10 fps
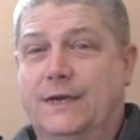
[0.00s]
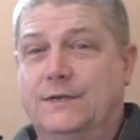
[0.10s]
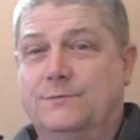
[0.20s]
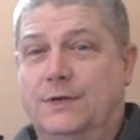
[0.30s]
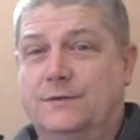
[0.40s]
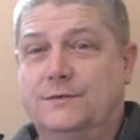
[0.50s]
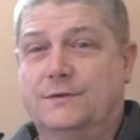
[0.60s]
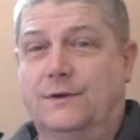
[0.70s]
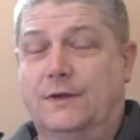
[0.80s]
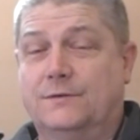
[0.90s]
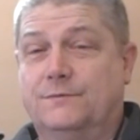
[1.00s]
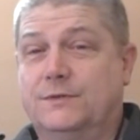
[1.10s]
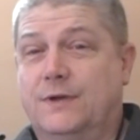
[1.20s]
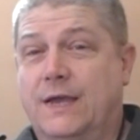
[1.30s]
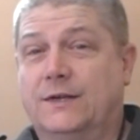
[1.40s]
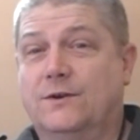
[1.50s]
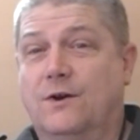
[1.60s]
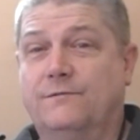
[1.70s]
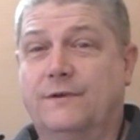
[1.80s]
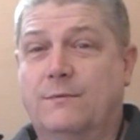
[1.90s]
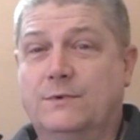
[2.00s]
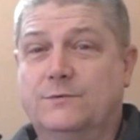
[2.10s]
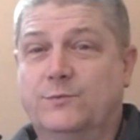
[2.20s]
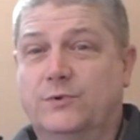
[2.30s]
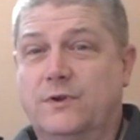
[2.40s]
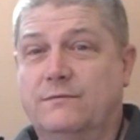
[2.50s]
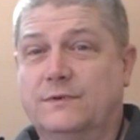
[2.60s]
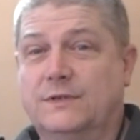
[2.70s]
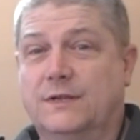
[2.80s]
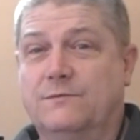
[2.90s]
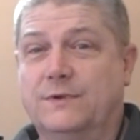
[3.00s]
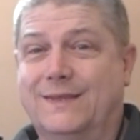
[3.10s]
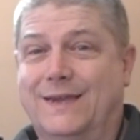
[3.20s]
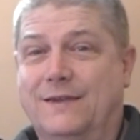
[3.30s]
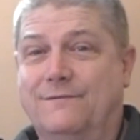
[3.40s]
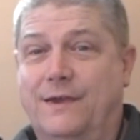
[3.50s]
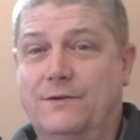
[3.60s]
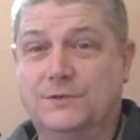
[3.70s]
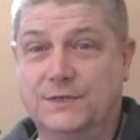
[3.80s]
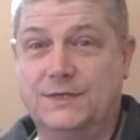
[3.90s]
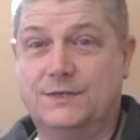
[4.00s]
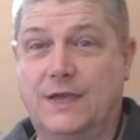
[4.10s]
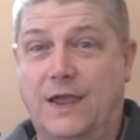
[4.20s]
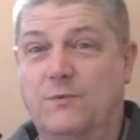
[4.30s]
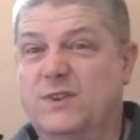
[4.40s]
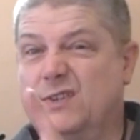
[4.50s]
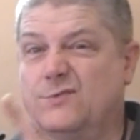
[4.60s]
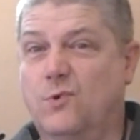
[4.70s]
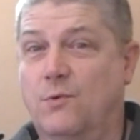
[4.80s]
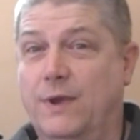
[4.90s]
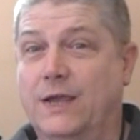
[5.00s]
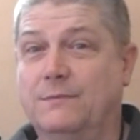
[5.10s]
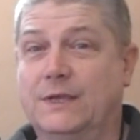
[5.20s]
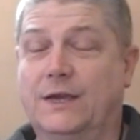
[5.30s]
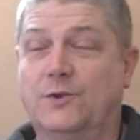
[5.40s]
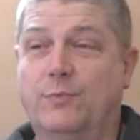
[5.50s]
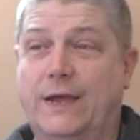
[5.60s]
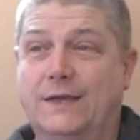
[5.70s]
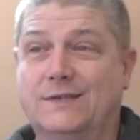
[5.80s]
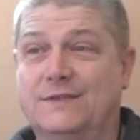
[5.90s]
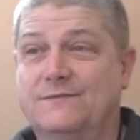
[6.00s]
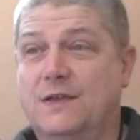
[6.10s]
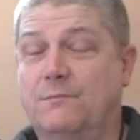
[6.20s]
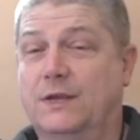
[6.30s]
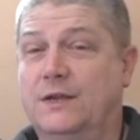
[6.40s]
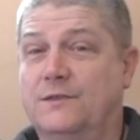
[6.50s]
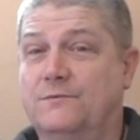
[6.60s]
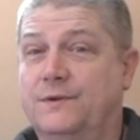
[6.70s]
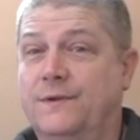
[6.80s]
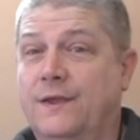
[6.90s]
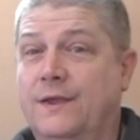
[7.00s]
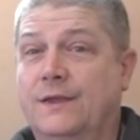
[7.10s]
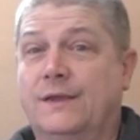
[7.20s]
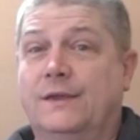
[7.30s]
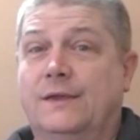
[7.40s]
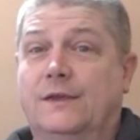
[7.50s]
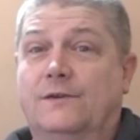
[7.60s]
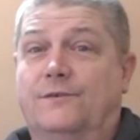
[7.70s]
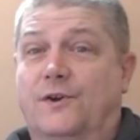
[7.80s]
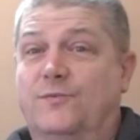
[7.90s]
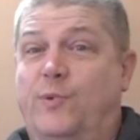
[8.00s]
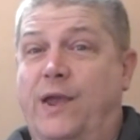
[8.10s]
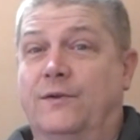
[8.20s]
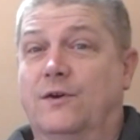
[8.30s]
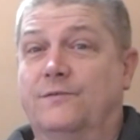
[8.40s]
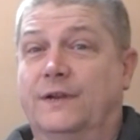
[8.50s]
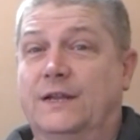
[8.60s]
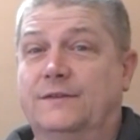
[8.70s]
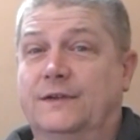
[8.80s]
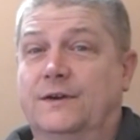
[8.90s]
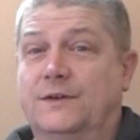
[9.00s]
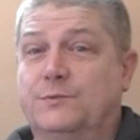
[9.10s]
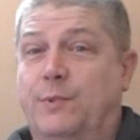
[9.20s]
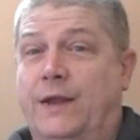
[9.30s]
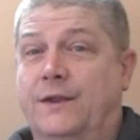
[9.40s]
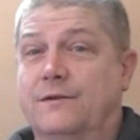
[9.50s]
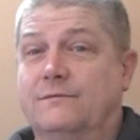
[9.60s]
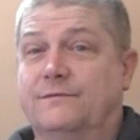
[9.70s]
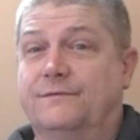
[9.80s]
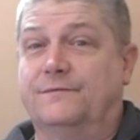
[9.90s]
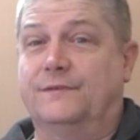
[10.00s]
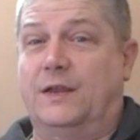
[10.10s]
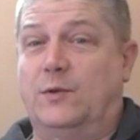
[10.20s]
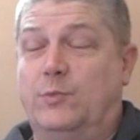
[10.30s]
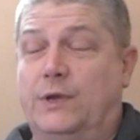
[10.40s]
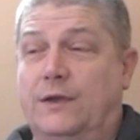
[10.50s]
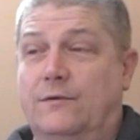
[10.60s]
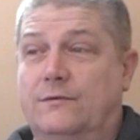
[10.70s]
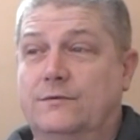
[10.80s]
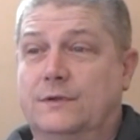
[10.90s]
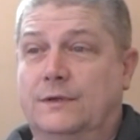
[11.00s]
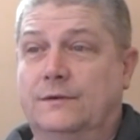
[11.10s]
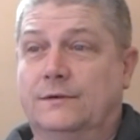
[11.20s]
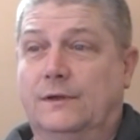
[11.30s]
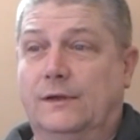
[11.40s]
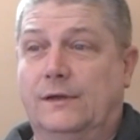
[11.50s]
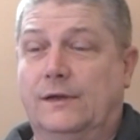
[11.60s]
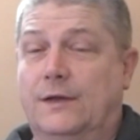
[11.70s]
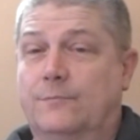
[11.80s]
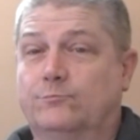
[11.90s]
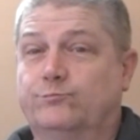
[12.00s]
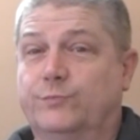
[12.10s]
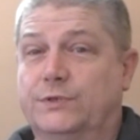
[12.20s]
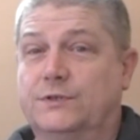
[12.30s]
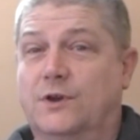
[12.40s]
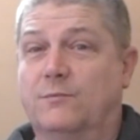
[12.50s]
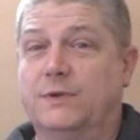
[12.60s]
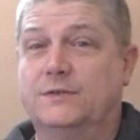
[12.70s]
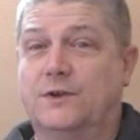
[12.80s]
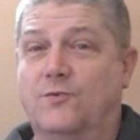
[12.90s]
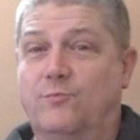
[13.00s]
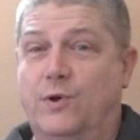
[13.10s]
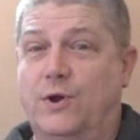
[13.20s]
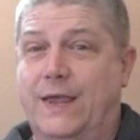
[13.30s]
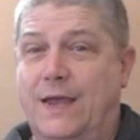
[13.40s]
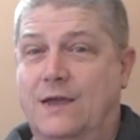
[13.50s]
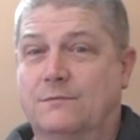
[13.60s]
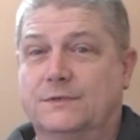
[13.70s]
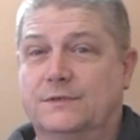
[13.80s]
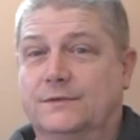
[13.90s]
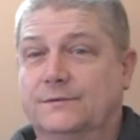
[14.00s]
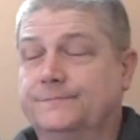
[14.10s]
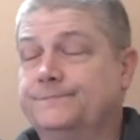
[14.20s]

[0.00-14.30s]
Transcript: Gauge Master silos, which I had got off Amazon previously with a voucher discount, which is what made me go back, because they've sent me another one. £5 off anything I spend over £15, but it's got to be sold by Amazon.